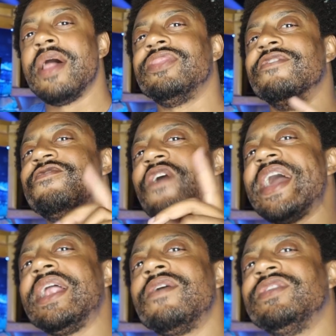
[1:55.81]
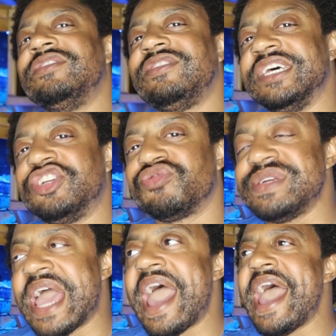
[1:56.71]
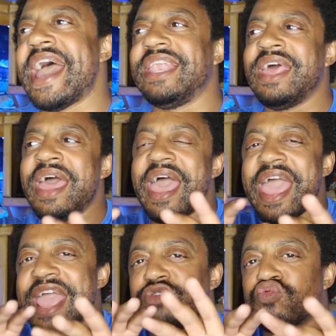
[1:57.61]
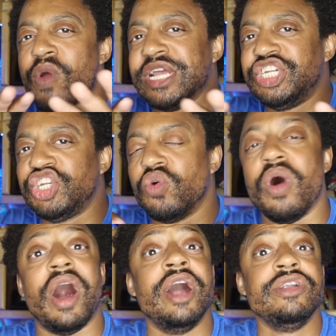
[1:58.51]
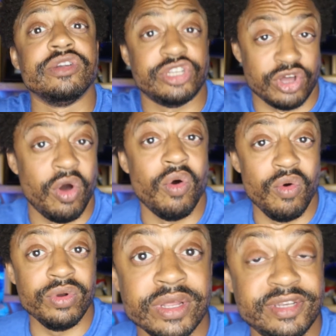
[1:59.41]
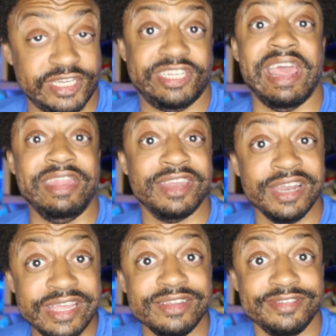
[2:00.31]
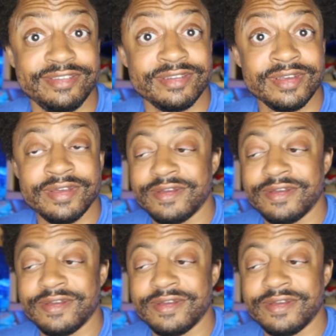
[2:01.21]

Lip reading: the fight of the century had a racial undertone, to say the least.